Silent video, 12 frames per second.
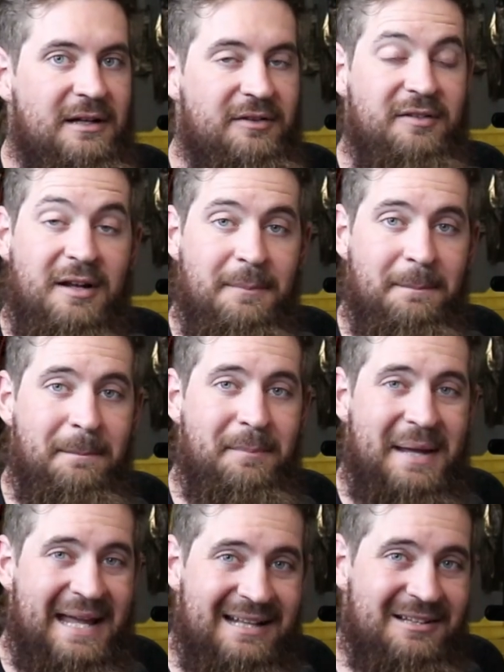some
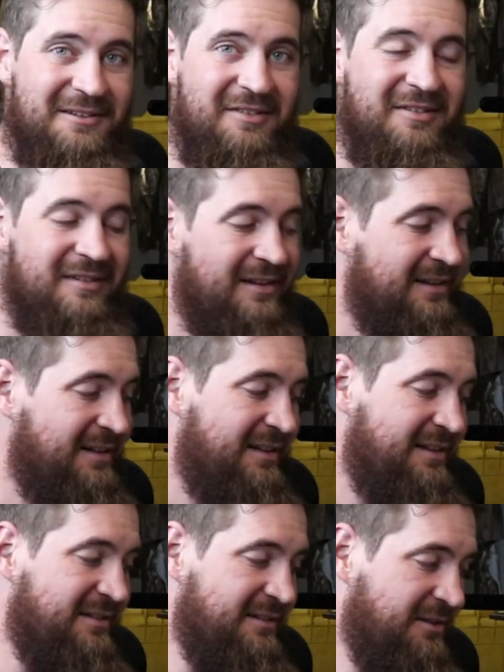pellets.
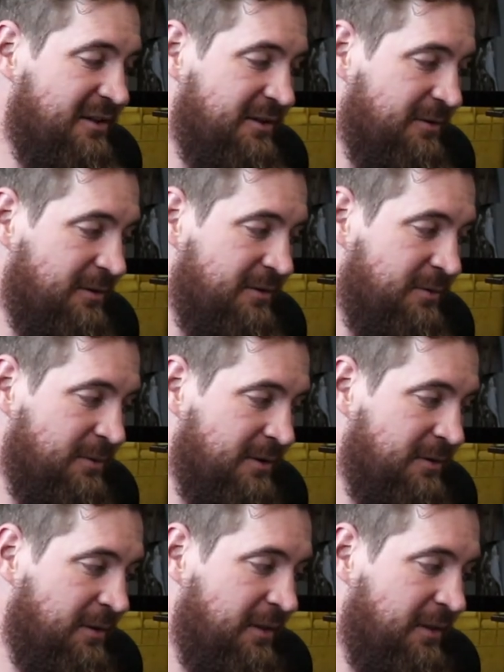You know you're onto a good